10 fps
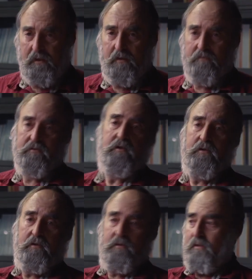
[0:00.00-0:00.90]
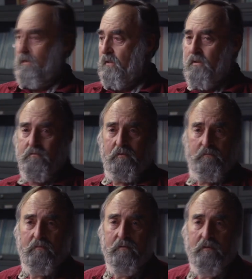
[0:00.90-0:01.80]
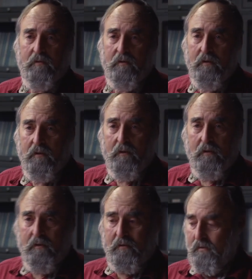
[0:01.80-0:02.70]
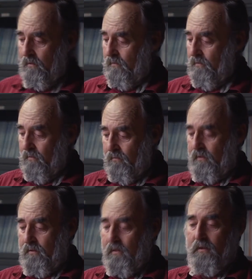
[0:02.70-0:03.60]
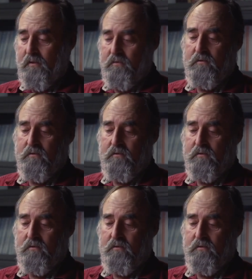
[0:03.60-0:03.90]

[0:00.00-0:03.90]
And that was a conundrum. You know, what the heck